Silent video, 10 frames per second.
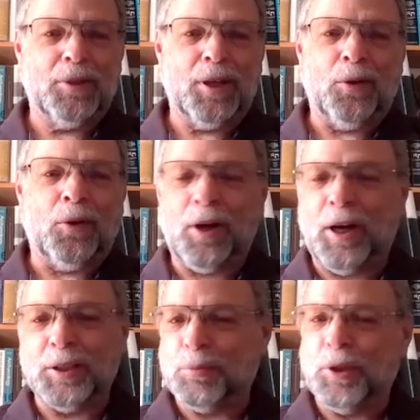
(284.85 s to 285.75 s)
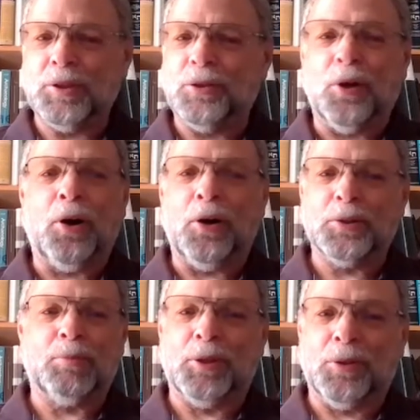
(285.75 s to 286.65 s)
We got all kinds of breeds of
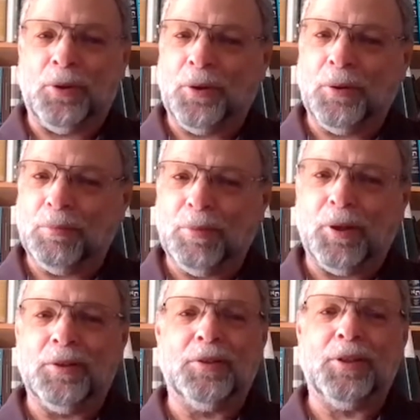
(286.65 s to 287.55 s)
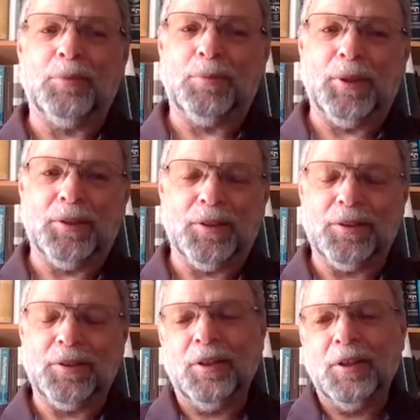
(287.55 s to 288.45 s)
dogs, but they're all part of the same
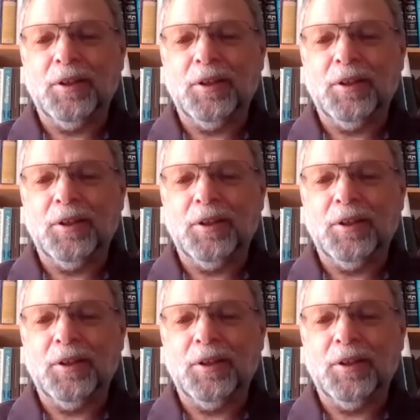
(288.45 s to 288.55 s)
species.